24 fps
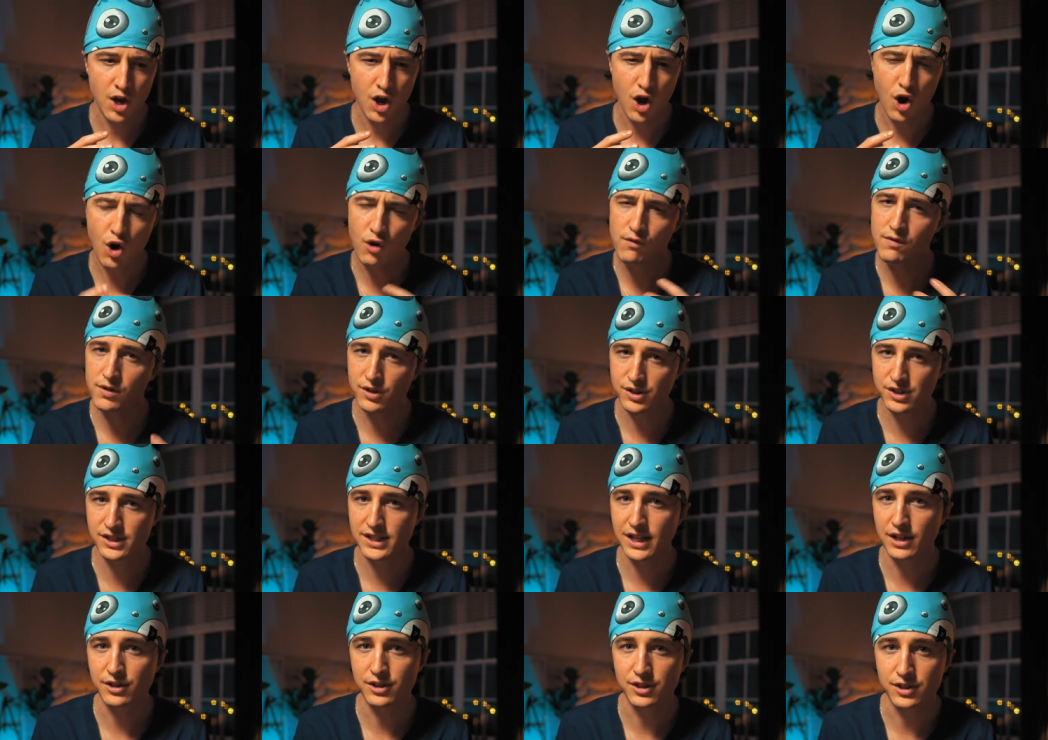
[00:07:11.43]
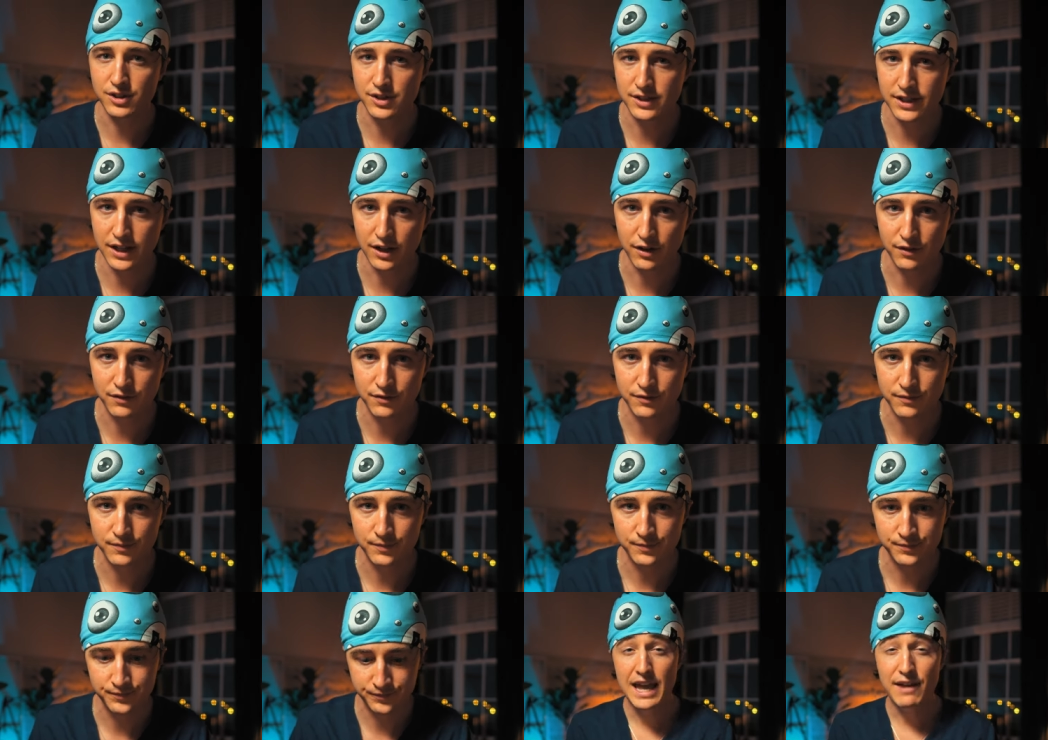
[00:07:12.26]
oversell yourself.
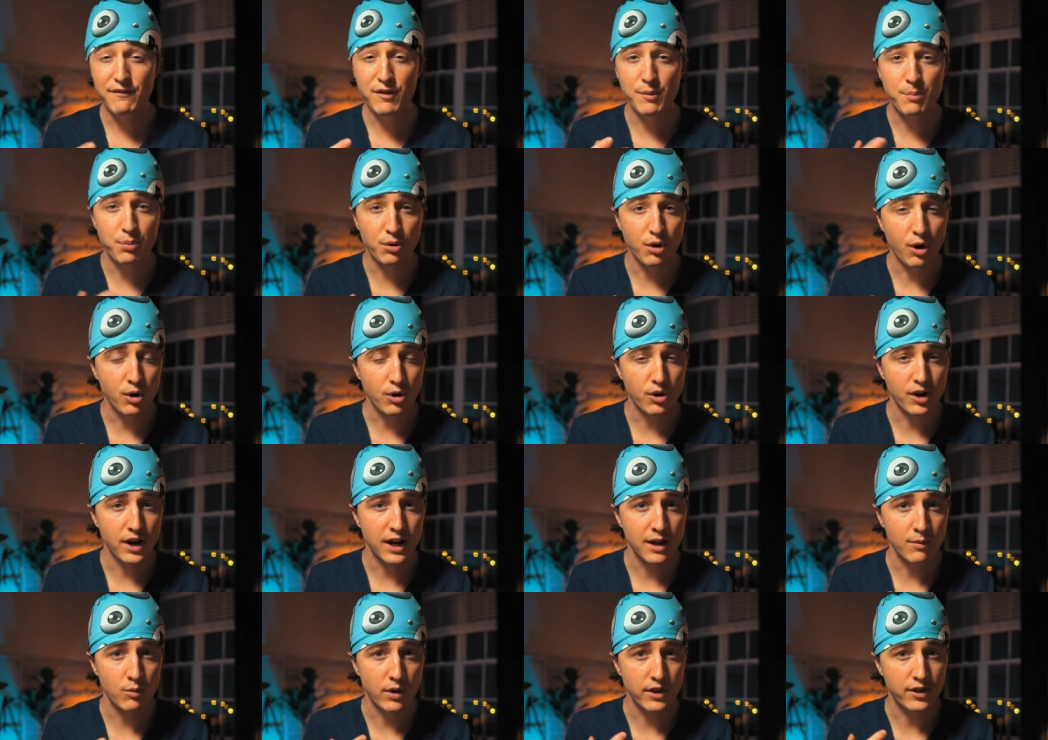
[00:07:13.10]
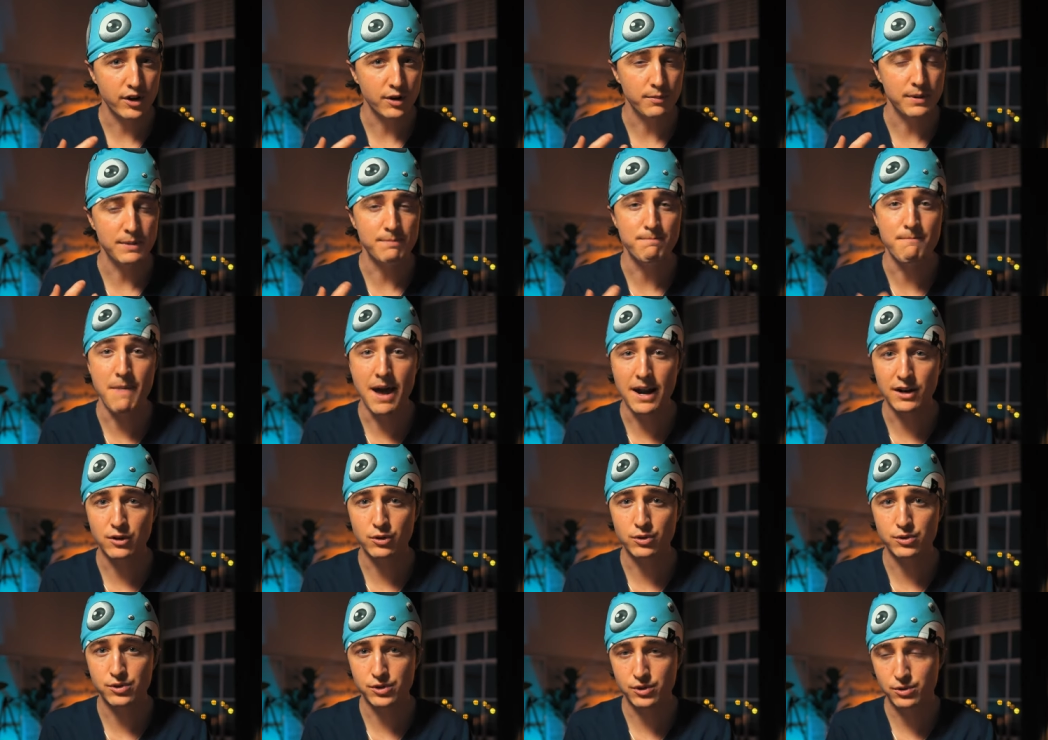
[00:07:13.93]
If a program, whether it be
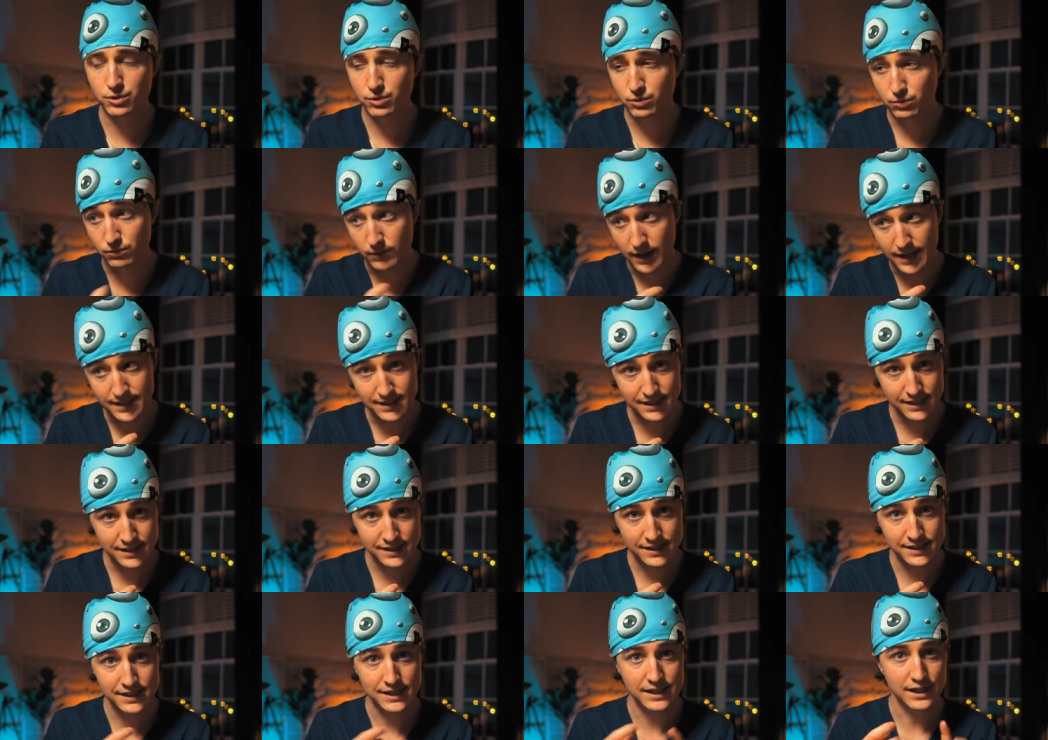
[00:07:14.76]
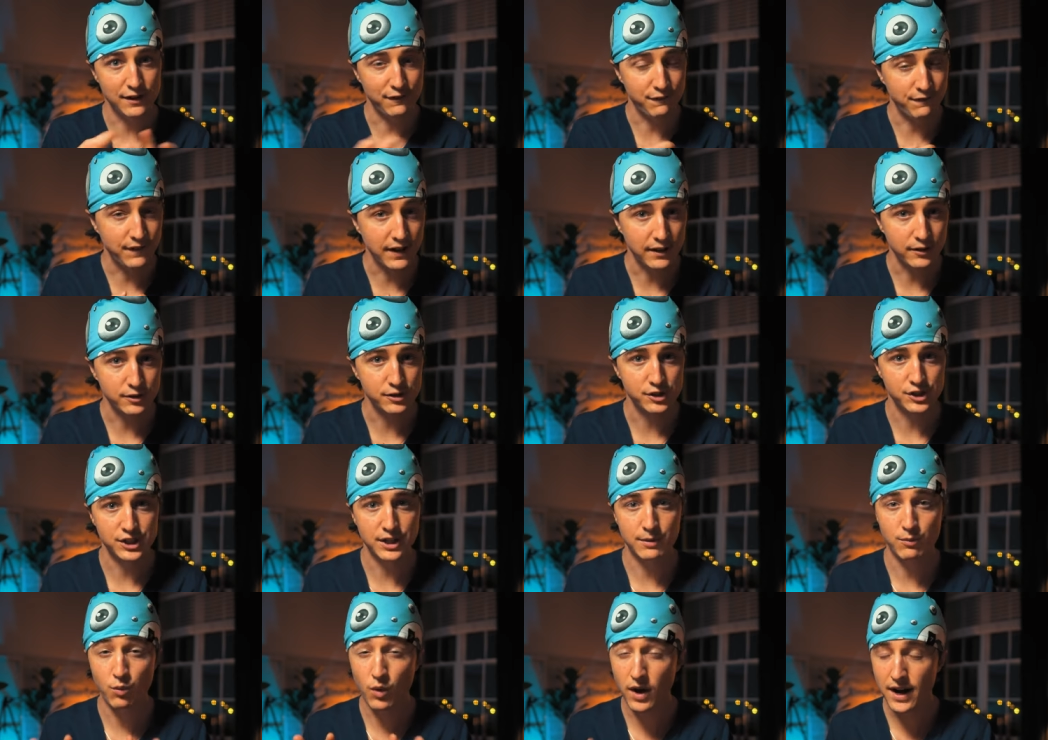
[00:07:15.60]
medical school, residency, a
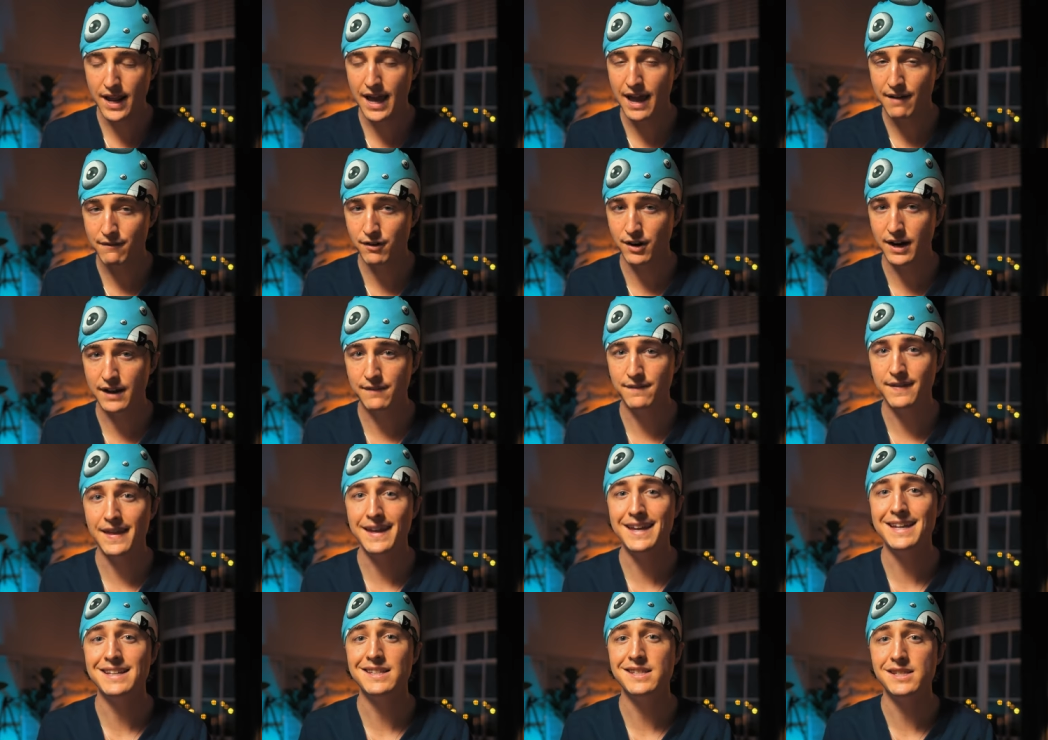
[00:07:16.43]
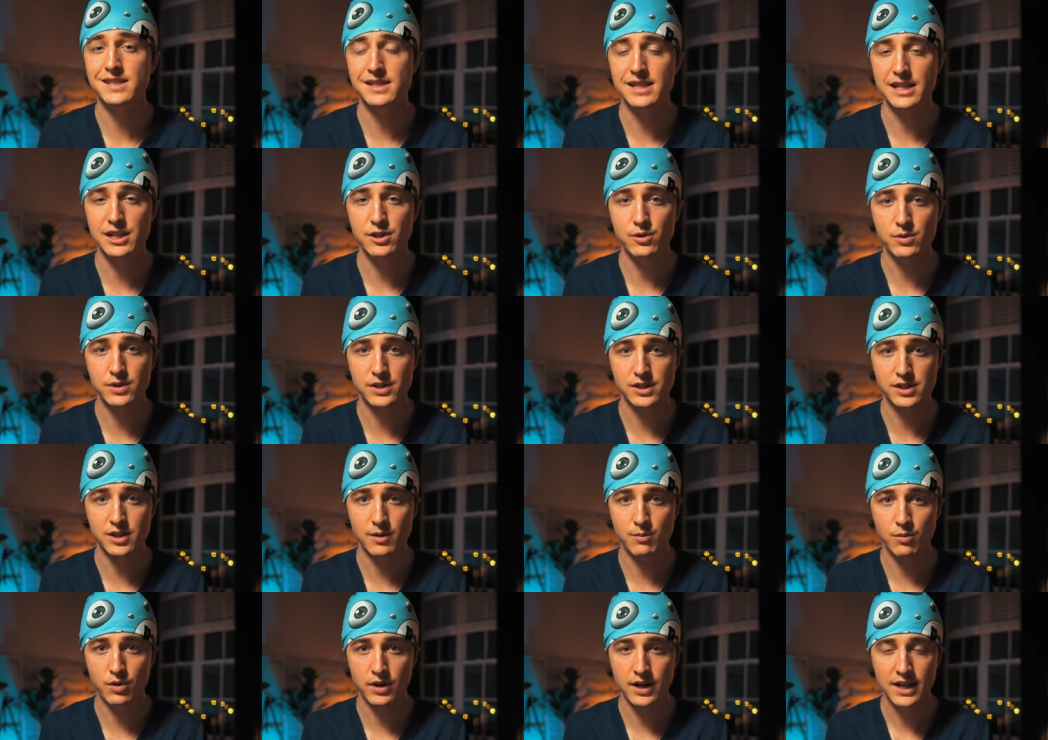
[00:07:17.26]
fellowship, whatever, if they can see you as
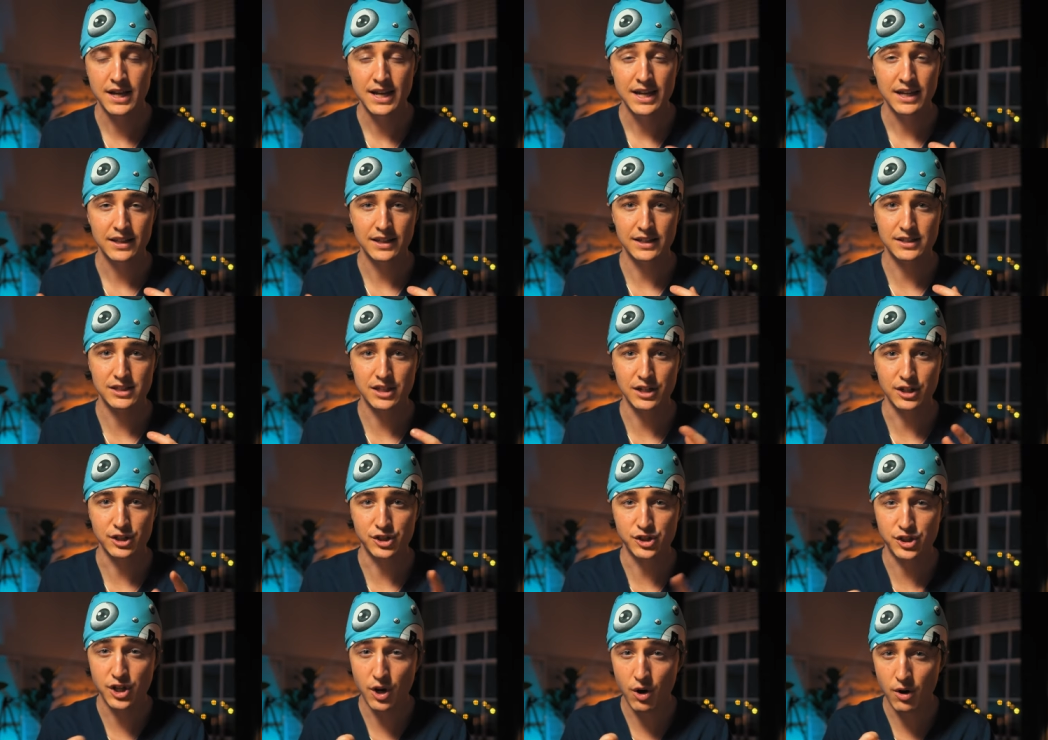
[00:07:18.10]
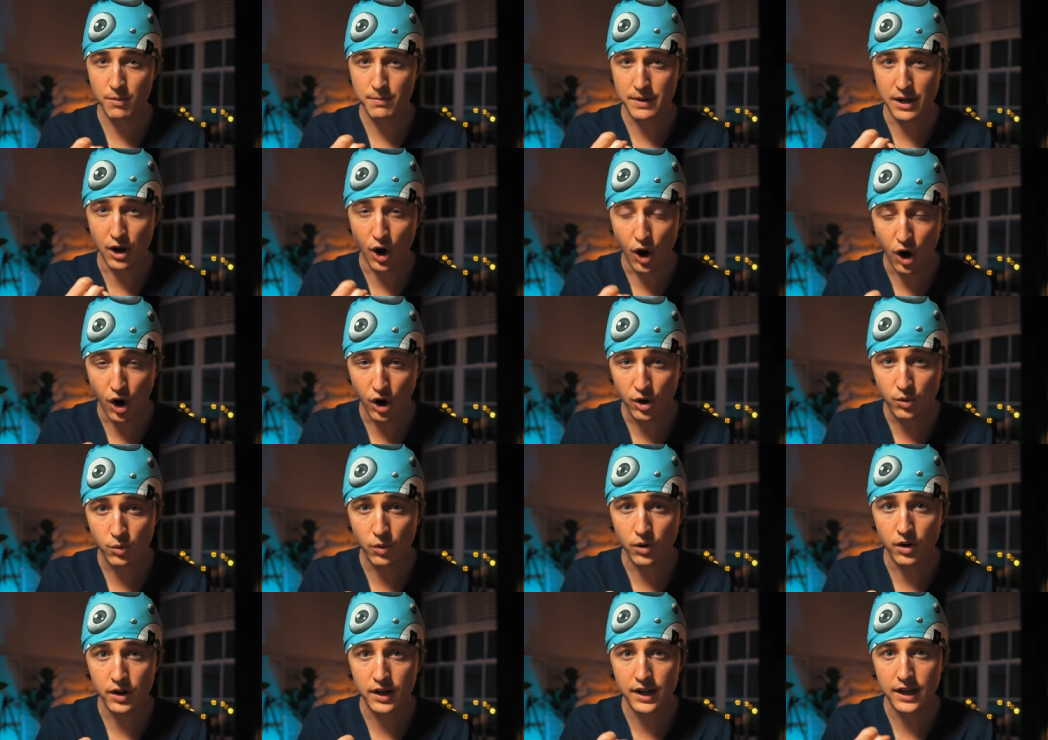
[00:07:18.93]
someone that's gonna show up, be
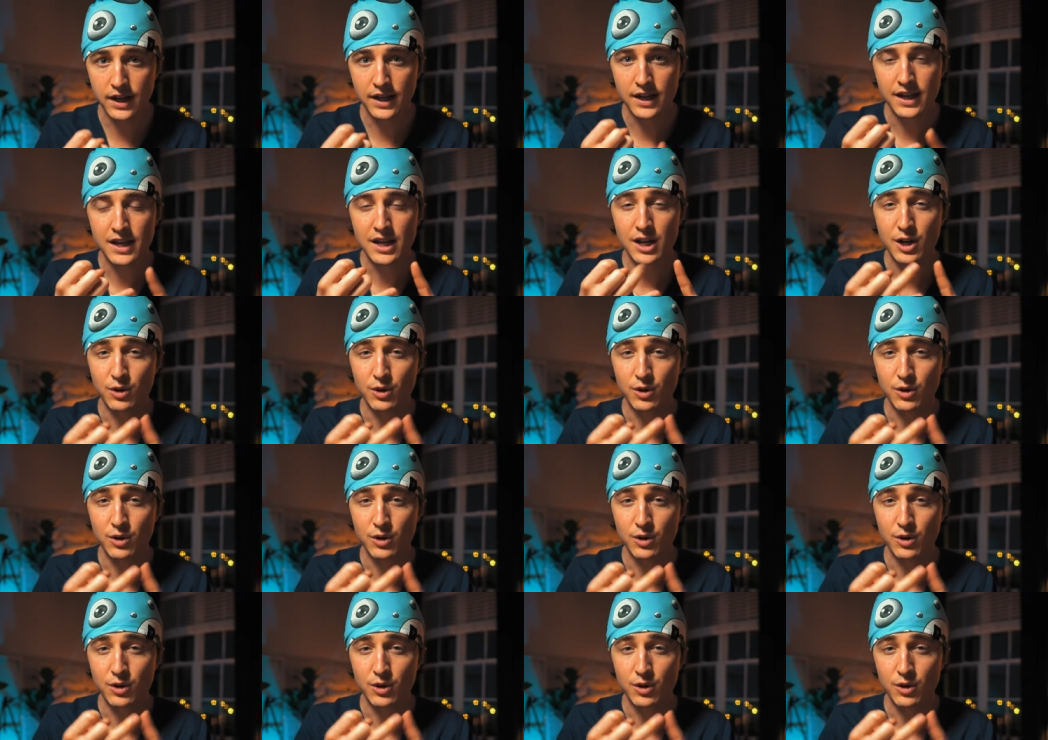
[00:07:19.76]
hardworking,